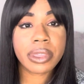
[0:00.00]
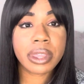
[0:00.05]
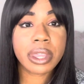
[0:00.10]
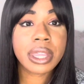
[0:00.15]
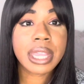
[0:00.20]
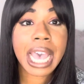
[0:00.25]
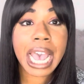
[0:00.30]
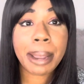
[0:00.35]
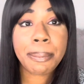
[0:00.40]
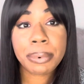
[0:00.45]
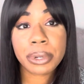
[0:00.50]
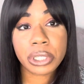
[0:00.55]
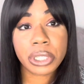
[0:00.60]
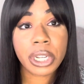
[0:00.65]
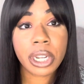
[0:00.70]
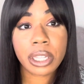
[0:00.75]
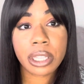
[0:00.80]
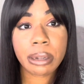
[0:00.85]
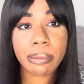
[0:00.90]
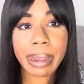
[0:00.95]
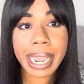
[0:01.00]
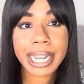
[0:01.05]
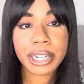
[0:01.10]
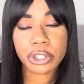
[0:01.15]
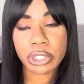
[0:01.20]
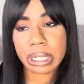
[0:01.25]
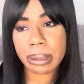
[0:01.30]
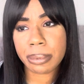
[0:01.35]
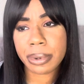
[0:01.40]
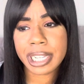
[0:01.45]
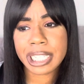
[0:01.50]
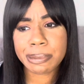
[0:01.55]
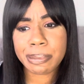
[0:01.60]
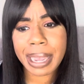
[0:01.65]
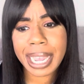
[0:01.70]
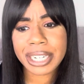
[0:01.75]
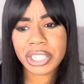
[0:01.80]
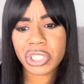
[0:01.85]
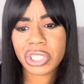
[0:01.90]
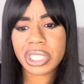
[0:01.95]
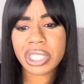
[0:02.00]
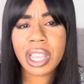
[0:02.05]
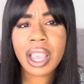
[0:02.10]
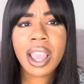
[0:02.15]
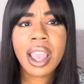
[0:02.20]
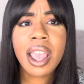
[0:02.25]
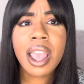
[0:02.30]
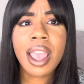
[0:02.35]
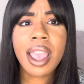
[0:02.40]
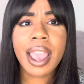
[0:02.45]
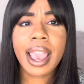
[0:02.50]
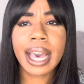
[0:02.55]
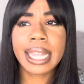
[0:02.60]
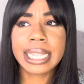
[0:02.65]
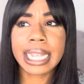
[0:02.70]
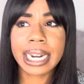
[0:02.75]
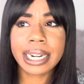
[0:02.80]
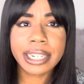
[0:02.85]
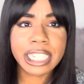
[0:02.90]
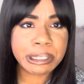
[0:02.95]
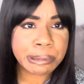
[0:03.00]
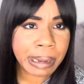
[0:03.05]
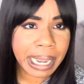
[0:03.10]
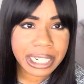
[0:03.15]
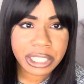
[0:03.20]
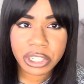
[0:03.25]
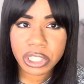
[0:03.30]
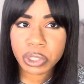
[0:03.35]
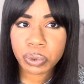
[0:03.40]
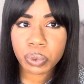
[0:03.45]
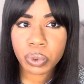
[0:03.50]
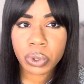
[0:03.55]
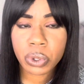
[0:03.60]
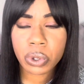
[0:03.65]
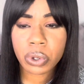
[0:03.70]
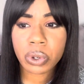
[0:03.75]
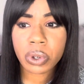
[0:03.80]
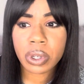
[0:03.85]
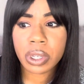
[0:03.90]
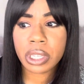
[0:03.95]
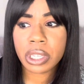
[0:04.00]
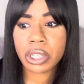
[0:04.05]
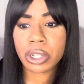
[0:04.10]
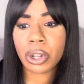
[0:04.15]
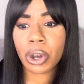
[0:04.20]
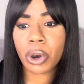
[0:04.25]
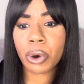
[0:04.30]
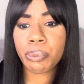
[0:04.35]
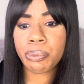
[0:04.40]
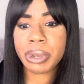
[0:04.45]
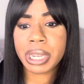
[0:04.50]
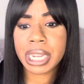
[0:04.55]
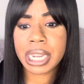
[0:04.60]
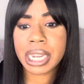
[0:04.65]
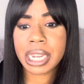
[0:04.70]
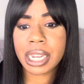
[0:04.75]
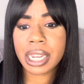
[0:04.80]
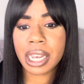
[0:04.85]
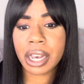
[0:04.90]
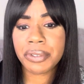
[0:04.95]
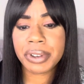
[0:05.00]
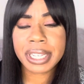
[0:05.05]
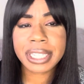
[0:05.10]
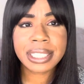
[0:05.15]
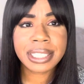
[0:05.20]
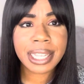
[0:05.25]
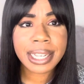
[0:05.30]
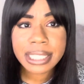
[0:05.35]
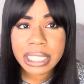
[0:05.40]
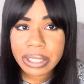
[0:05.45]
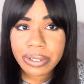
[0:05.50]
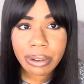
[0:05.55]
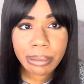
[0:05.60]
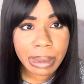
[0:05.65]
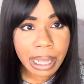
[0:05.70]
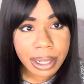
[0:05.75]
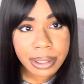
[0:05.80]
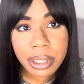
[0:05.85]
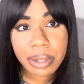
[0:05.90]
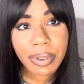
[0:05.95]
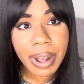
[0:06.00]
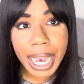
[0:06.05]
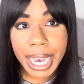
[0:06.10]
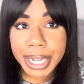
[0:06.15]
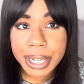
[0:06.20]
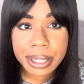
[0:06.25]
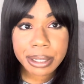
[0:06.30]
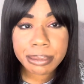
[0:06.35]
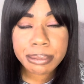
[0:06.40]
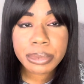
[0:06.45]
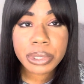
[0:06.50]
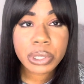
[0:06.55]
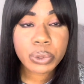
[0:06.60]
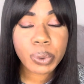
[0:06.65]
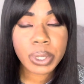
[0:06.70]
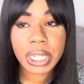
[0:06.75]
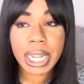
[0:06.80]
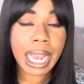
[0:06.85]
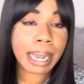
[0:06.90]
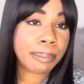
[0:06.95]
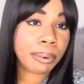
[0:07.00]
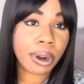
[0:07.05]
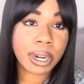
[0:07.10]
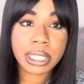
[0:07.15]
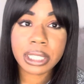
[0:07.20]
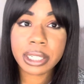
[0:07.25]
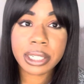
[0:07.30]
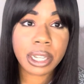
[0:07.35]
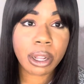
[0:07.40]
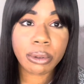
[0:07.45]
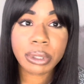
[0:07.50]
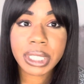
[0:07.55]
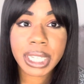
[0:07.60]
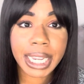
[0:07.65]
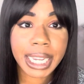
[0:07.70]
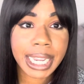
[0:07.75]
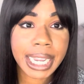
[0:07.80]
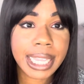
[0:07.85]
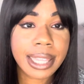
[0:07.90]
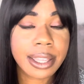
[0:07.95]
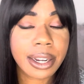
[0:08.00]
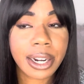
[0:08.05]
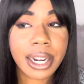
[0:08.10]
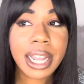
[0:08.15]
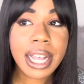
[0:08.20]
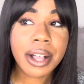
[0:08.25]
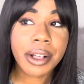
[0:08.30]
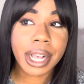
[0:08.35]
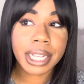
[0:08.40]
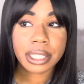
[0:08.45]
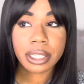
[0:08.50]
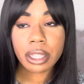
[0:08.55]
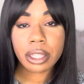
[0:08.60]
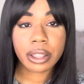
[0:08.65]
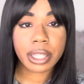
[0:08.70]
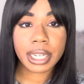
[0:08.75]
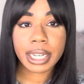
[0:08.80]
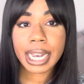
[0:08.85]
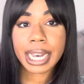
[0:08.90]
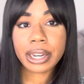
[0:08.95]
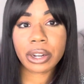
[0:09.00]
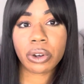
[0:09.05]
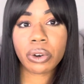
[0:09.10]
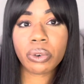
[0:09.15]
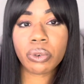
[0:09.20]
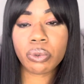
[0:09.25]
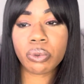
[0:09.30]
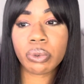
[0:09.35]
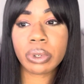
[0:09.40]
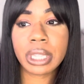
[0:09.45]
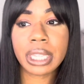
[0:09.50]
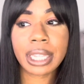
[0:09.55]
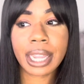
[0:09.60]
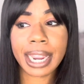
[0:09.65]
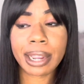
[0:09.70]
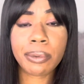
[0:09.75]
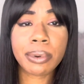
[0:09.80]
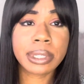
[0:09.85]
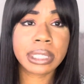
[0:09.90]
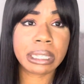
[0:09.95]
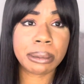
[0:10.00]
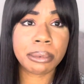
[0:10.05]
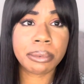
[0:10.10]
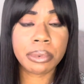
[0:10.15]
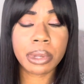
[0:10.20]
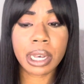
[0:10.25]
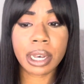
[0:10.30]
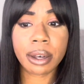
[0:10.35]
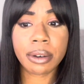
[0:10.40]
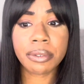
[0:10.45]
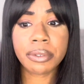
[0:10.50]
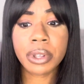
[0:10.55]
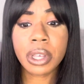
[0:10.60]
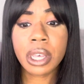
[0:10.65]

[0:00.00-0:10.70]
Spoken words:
that particular batch or some of these batches. A lot of these batches will, you know, be of excessive amounts of items, which I personally don't take either. That's another thing I don't really like with some of